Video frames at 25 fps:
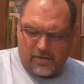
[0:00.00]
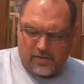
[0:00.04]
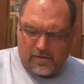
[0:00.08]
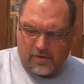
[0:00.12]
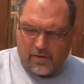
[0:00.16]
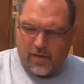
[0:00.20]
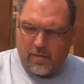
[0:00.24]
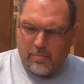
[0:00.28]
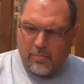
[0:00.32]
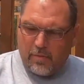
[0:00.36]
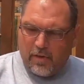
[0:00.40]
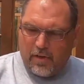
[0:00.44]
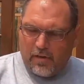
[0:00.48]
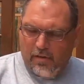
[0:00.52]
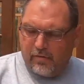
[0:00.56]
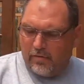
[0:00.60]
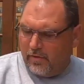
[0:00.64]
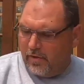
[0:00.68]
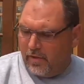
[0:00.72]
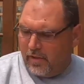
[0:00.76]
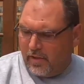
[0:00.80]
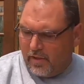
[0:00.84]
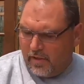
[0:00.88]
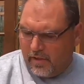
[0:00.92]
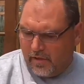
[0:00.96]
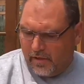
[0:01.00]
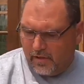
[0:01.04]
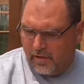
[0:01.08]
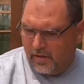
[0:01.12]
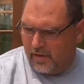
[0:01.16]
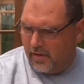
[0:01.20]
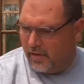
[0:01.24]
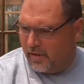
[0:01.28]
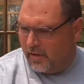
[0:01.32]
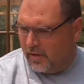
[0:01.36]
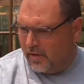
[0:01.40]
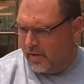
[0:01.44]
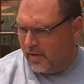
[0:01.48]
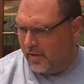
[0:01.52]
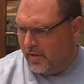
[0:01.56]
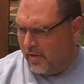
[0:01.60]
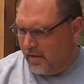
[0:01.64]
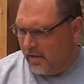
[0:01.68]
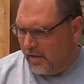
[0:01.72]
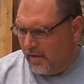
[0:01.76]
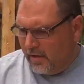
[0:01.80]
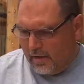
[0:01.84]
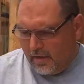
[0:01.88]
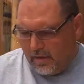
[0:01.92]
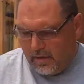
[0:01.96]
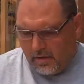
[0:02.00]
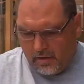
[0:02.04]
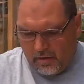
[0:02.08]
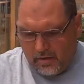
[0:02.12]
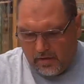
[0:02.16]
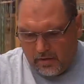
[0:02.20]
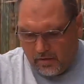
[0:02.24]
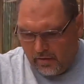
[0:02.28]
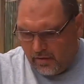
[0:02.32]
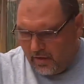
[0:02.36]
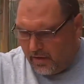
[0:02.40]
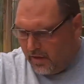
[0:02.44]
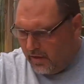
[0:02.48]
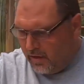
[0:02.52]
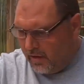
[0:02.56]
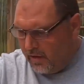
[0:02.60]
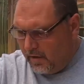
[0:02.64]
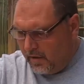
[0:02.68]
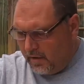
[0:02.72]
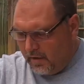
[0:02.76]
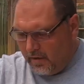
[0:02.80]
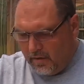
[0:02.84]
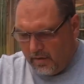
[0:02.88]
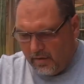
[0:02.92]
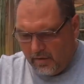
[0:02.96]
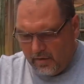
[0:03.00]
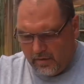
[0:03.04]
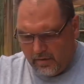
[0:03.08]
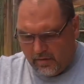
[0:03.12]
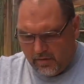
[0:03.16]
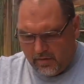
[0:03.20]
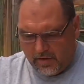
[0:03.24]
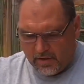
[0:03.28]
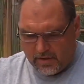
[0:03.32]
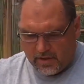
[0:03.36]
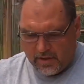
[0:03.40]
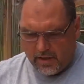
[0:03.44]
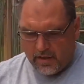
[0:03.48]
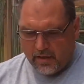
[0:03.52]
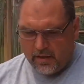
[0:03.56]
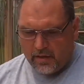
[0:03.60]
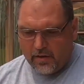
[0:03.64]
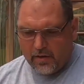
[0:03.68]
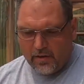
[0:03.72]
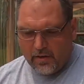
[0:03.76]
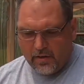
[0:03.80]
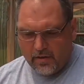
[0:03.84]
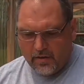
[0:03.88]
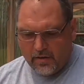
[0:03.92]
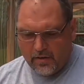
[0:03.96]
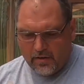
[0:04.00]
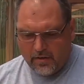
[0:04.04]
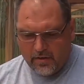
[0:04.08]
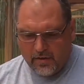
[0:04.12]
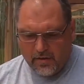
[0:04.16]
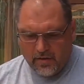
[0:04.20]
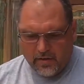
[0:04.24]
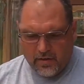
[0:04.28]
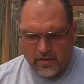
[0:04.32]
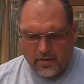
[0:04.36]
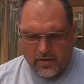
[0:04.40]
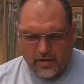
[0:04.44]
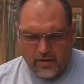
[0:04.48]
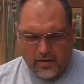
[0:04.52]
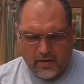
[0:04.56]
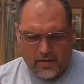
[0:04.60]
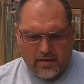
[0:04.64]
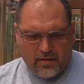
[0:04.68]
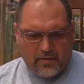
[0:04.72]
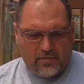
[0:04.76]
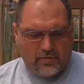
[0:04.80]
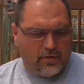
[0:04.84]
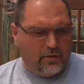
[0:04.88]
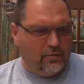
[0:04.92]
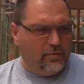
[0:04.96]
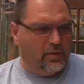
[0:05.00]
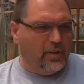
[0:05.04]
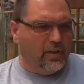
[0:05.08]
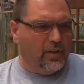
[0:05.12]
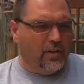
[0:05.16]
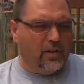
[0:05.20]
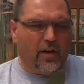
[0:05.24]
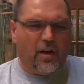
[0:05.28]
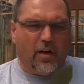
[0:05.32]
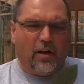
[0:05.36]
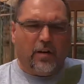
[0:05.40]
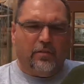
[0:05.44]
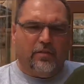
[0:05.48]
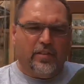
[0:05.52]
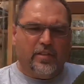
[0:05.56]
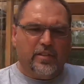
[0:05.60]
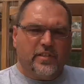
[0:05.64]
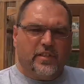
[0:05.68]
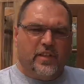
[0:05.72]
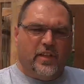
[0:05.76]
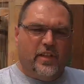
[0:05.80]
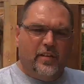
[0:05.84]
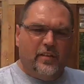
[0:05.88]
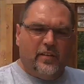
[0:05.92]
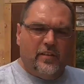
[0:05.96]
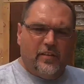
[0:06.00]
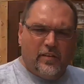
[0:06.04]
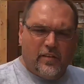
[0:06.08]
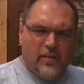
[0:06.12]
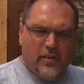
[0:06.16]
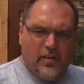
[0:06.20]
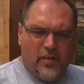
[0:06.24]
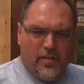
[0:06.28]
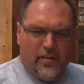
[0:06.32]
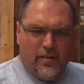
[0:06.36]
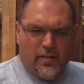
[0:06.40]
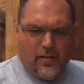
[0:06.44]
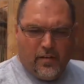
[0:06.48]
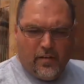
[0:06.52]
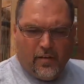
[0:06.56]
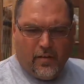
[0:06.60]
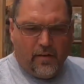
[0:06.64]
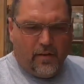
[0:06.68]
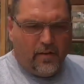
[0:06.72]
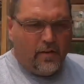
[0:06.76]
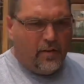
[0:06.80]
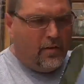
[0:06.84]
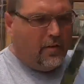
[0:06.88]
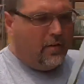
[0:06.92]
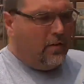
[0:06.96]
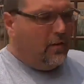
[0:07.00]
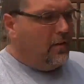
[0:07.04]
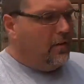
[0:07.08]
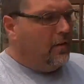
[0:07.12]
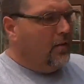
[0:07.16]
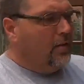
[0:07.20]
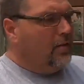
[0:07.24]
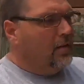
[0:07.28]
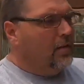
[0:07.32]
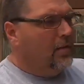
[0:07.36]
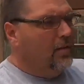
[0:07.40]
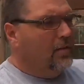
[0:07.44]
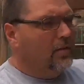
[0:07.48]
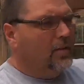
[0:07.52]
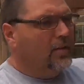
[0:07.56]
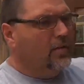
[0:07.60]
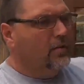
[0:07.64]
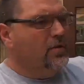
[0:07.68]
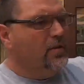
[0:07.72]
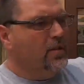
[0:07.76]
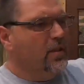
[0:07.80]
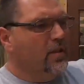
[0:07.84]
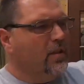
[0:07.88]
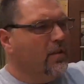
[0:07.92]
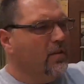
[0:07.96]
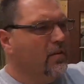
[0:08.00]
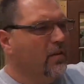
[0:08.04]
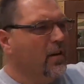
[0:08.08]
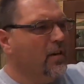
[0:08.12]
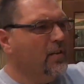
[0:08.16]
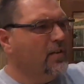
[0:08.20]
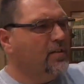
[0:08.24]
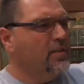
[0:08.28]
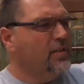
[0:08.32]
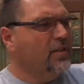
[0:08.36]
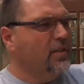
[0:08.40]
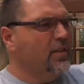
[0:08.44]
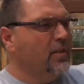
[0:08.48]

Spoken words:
scrape it out with that. And then this here is for when you're harvesting. you'll use it across